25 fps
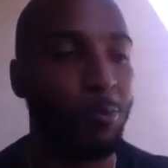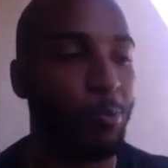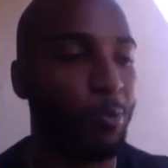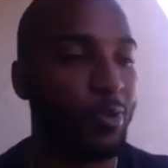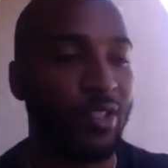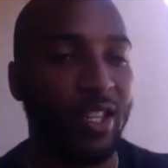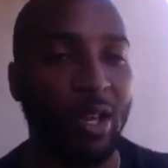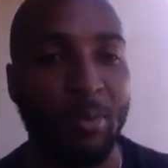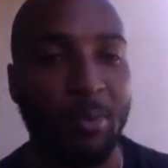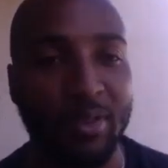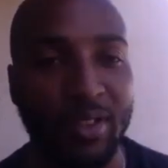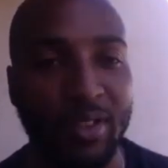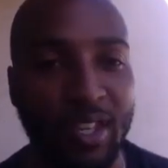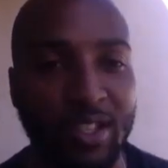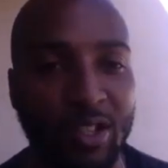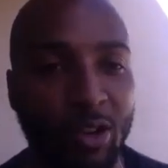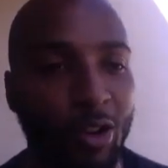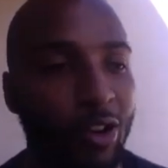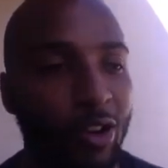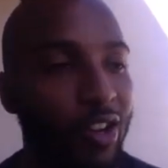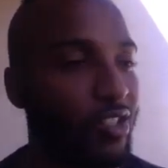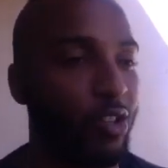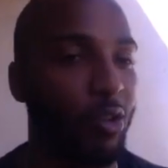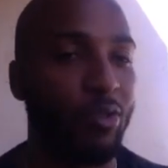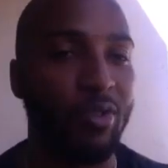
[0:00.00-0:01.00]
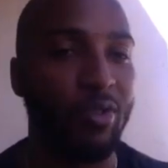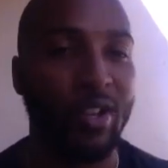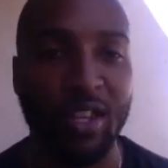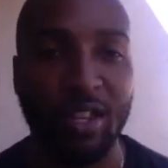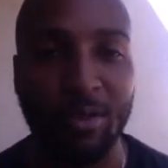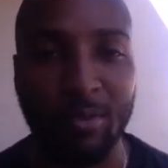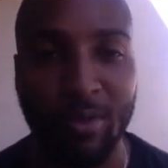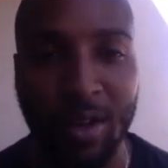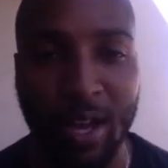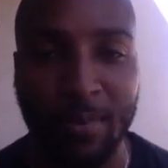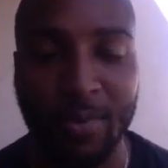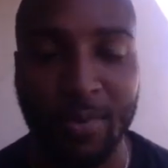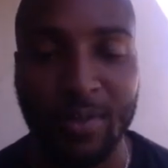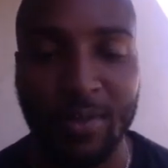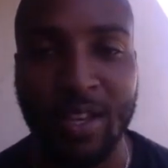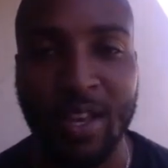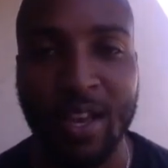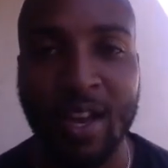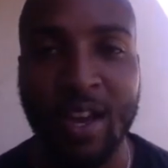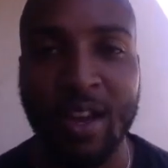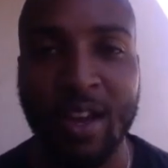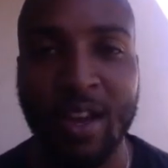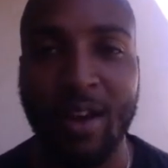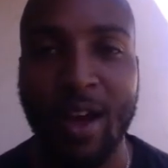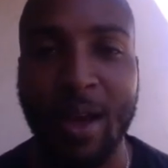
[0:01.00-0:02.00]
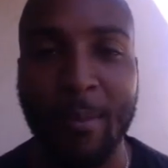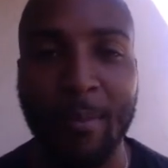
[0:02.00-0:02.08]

All right, superset with this. All right, slow down the reps.